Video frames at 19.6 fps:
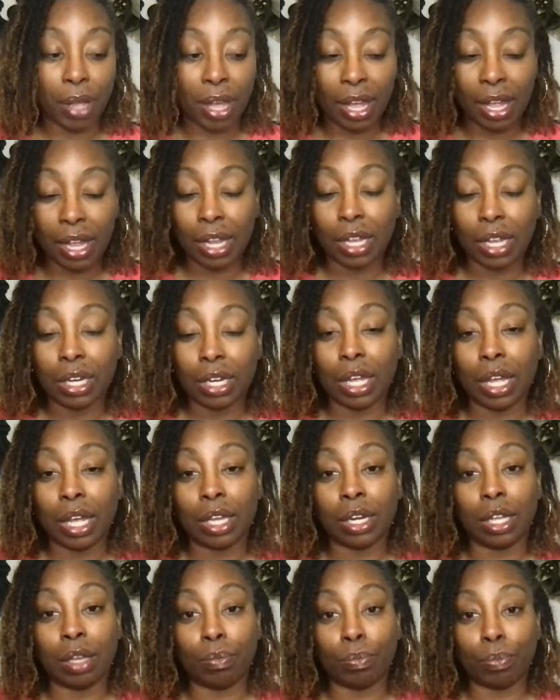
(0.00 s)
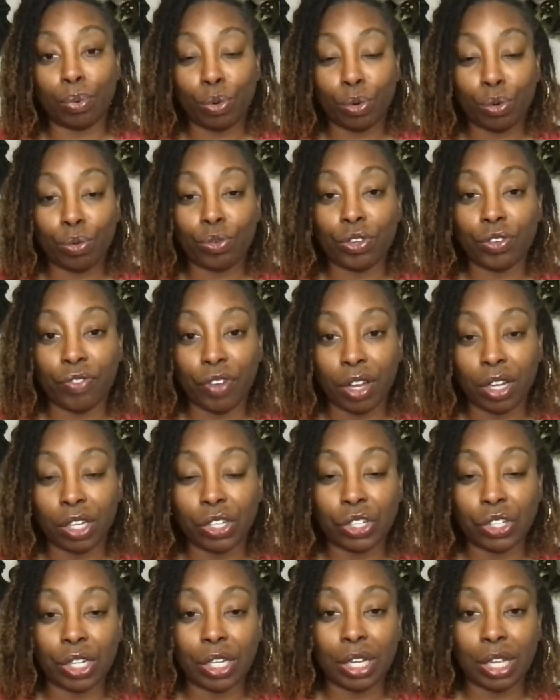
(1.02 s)
pain and improves
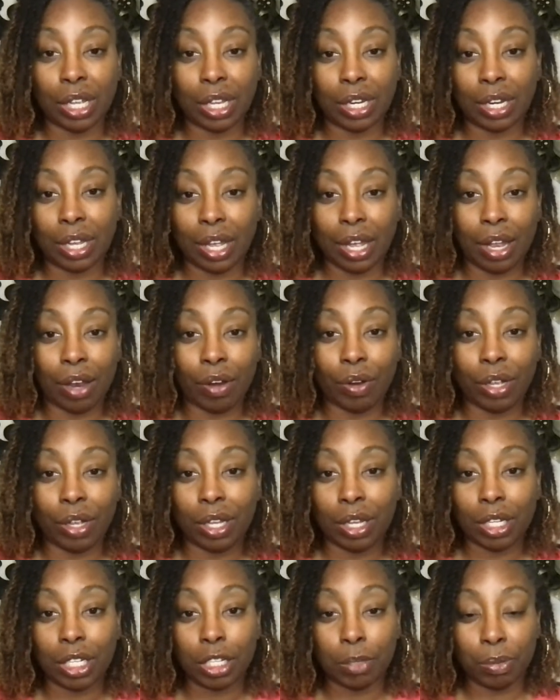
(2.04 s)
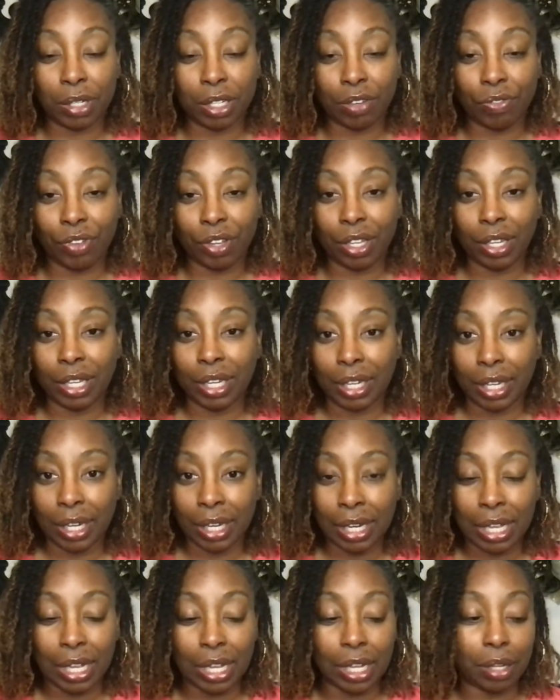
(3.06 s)
function in the area, specifically the
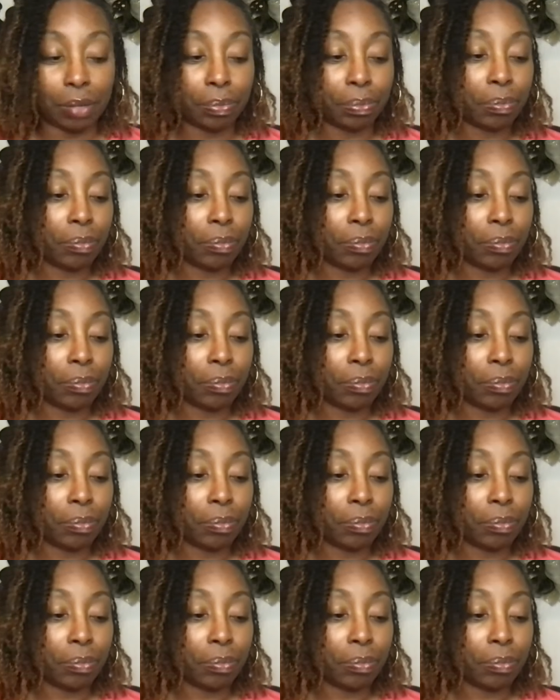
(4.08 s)
knee.